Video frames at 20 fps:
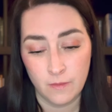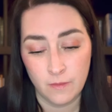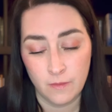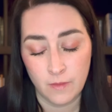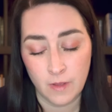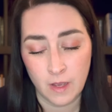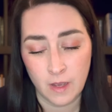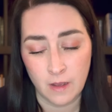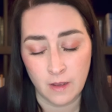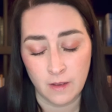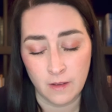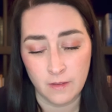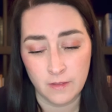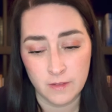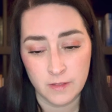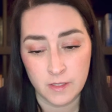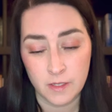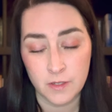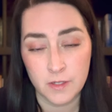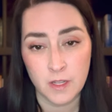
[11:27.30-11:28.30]
yeah,
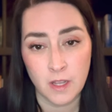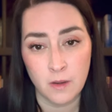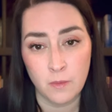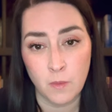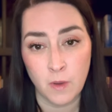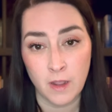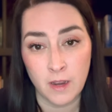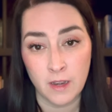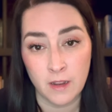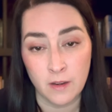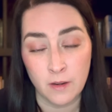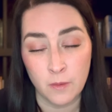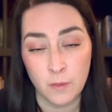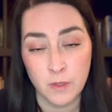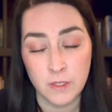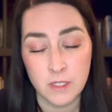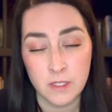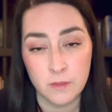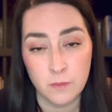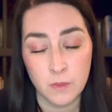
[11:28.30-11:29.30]
start to unwind it, or
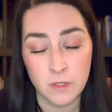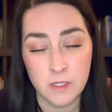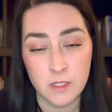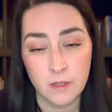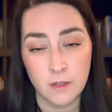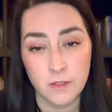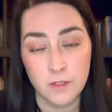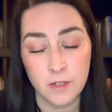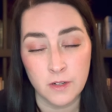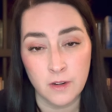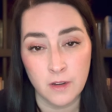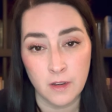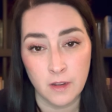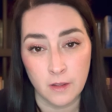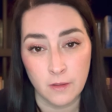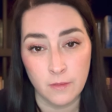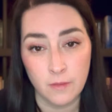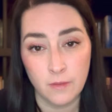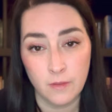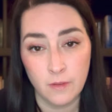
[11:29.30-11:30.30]
what's what's the alternative?
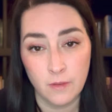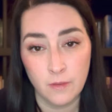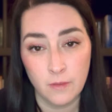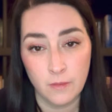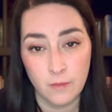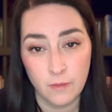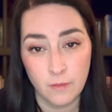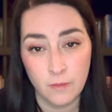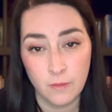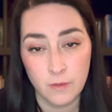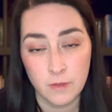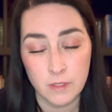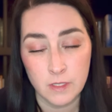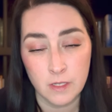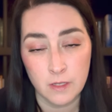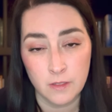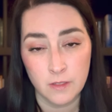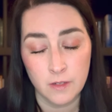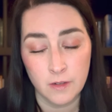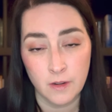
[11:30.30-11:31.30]
What's the
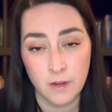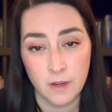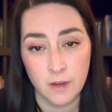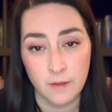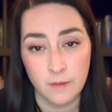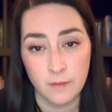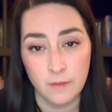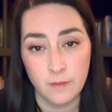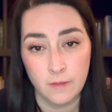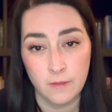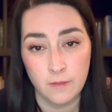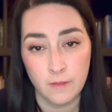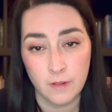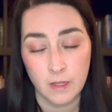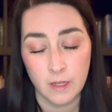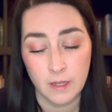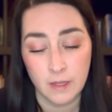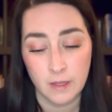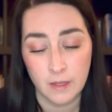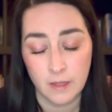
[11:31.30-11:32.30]
alternative?
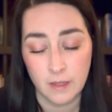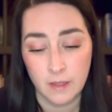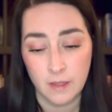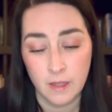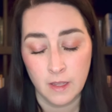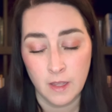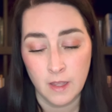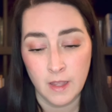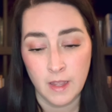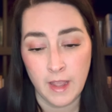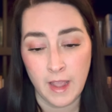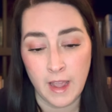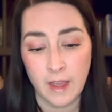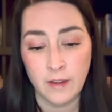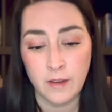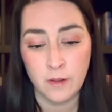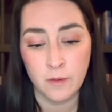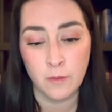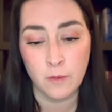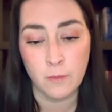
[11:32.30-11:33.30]
Like, how
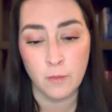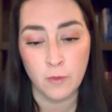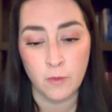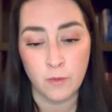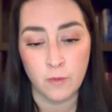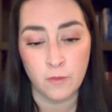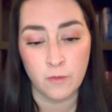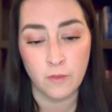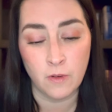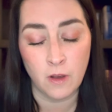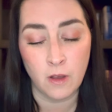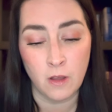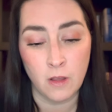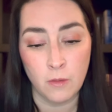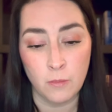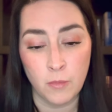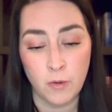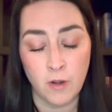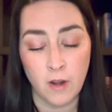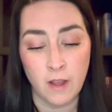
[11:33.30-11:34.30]
do you remove all
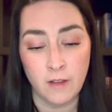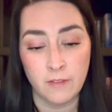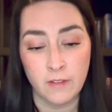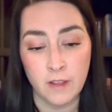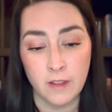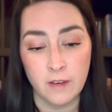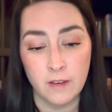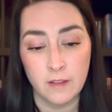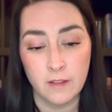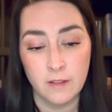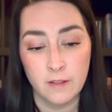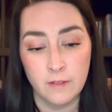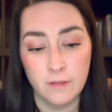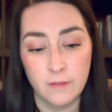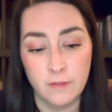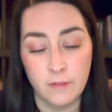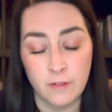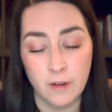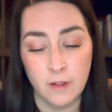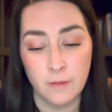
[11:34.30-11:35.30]
profit
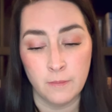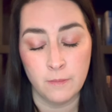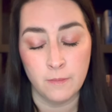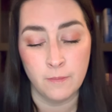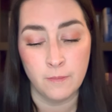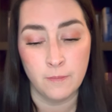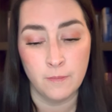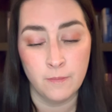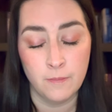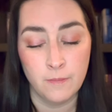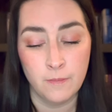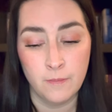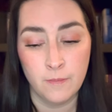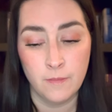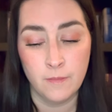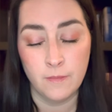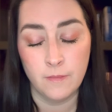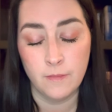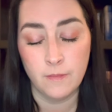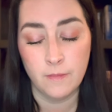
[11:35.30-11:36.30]
from
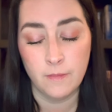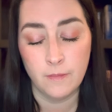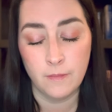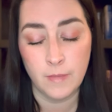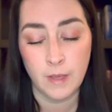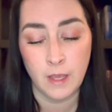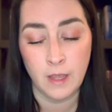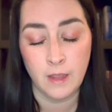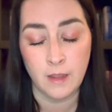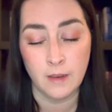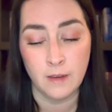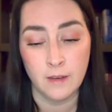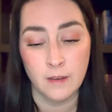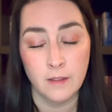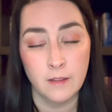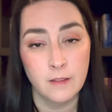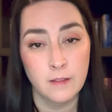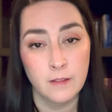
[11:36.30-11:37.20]
pain?